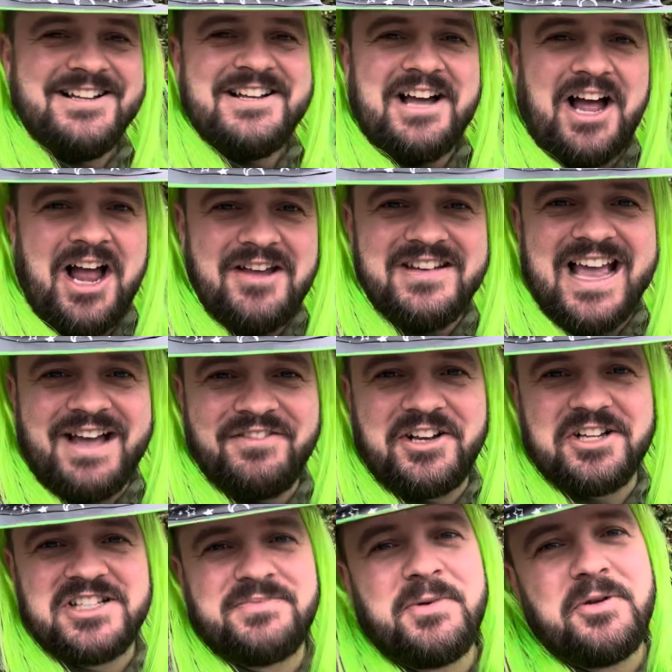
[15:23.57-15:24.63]
I hope you have a
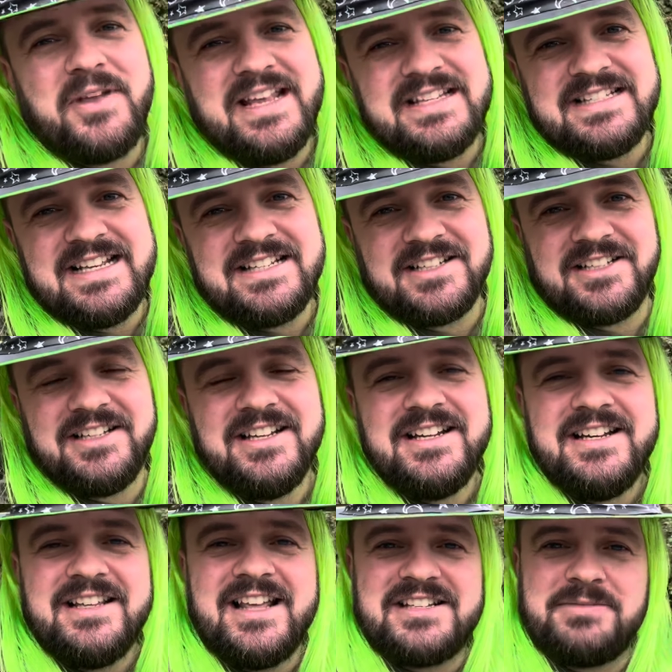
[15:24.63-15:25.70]
good spooky season.
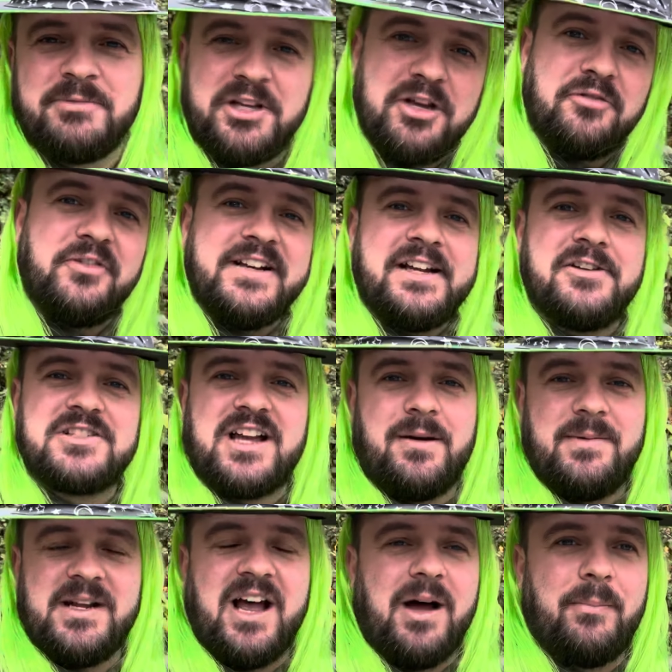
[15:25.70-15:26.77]
There's some good videos
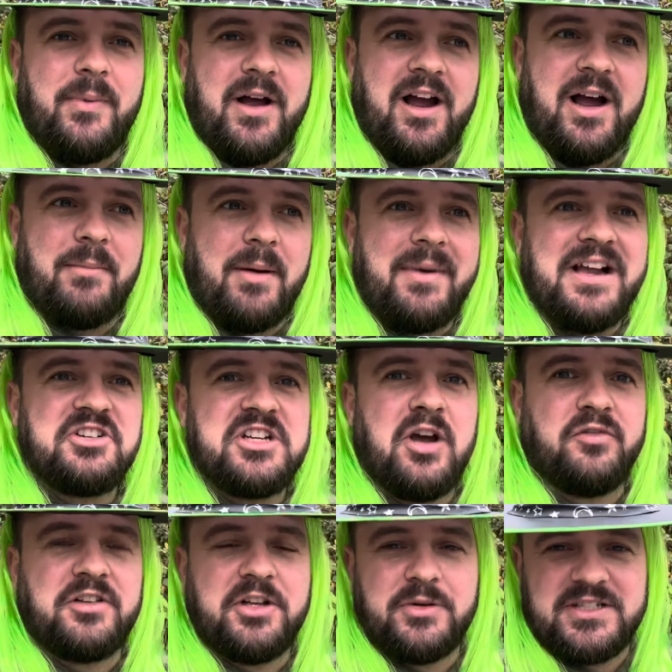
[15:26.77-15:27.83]
coming up. I'm actually
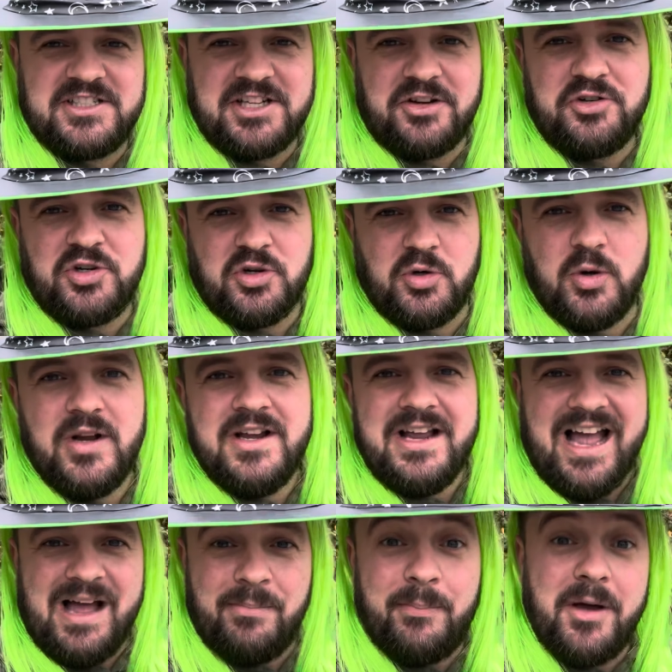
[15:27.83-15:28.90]
off to do a social
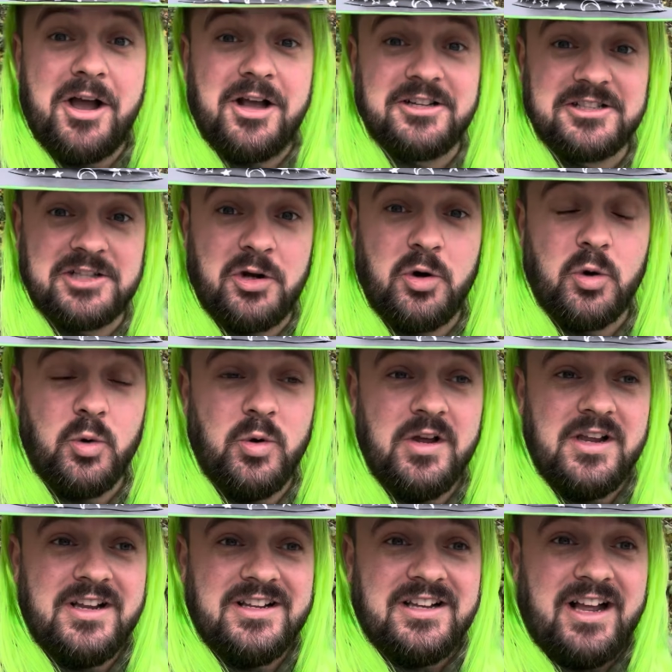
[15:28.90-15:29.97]
at Berners Hall.
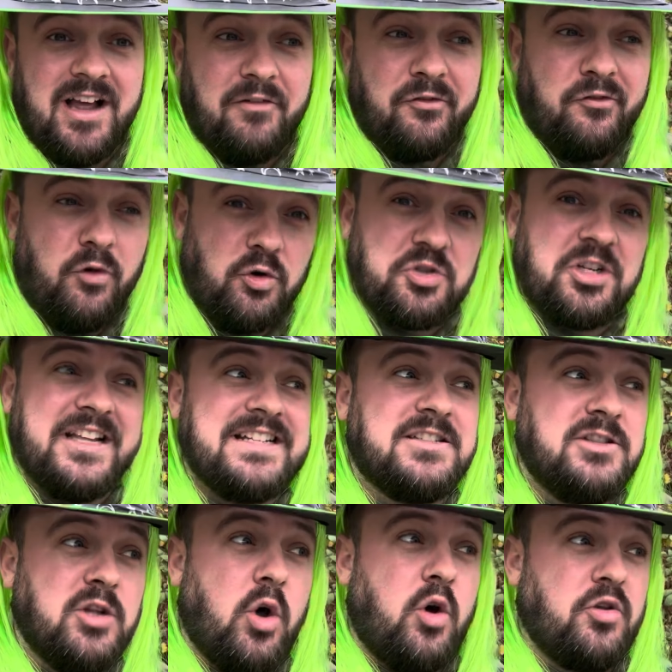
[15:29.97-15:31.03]
Unfortunately, it's
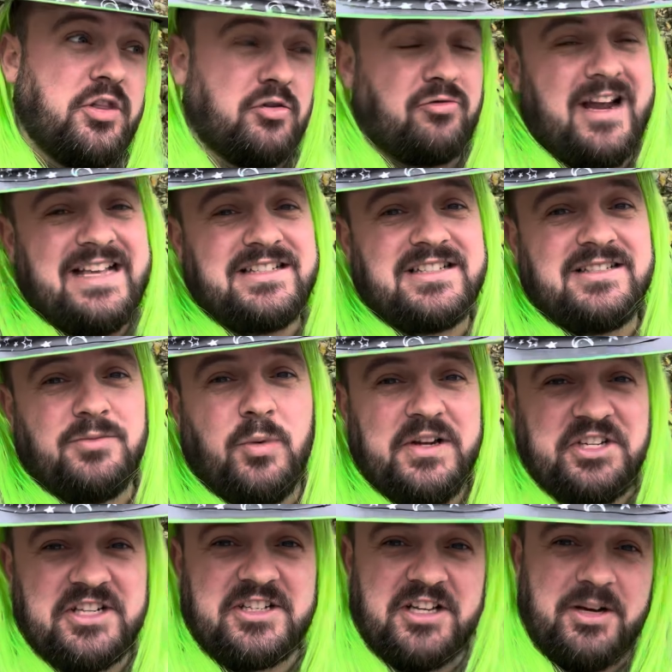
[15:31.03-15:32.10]
not on the res,
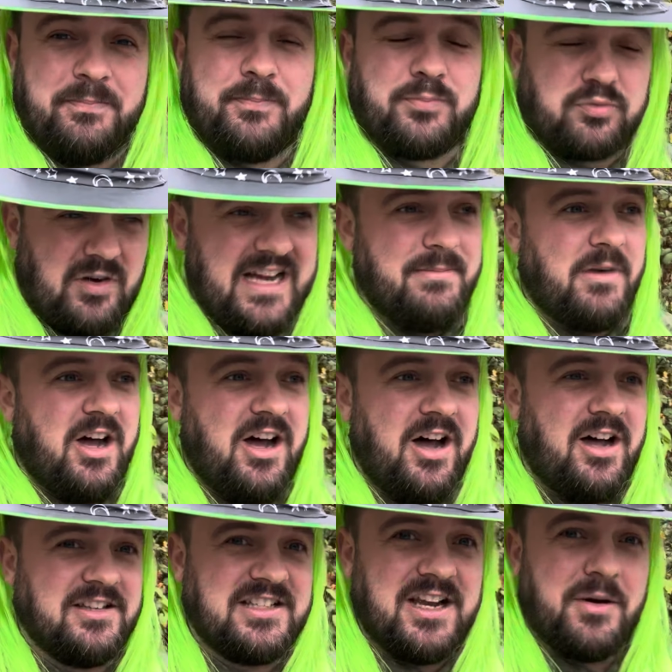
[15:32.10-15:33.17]
which is going to break my
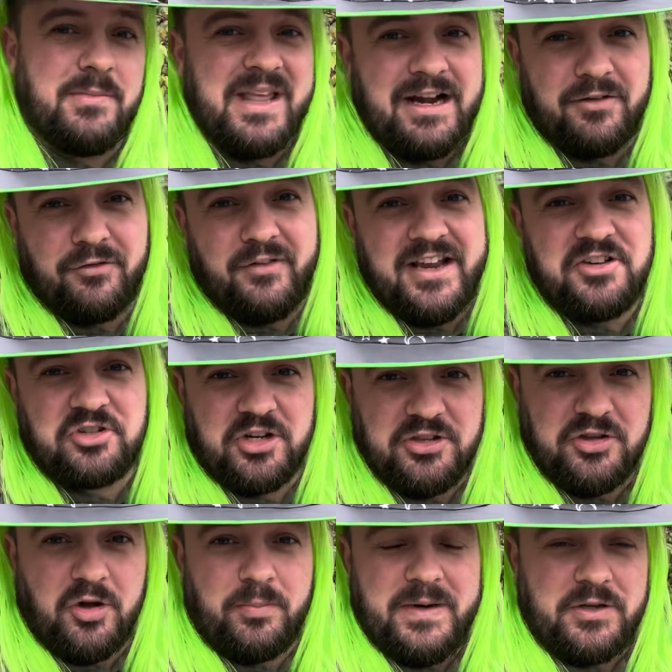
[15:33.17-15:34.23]
heart to go up there and fish
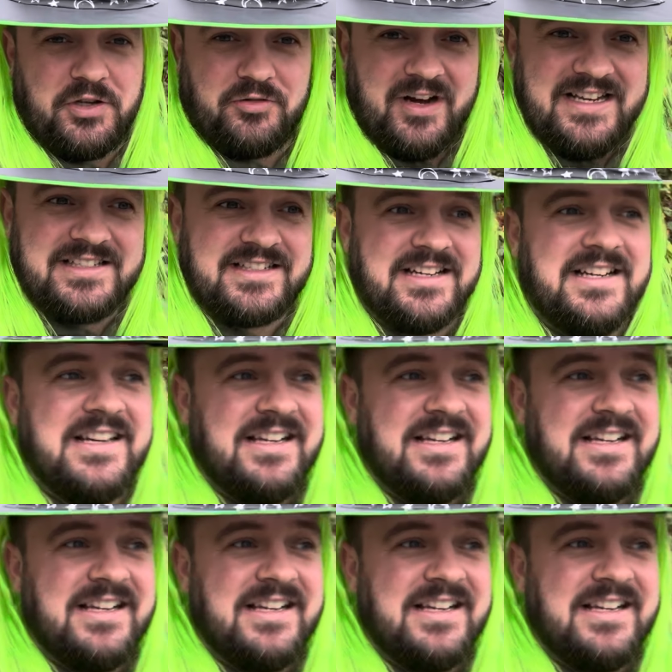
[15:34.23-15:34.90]
and not be on the res.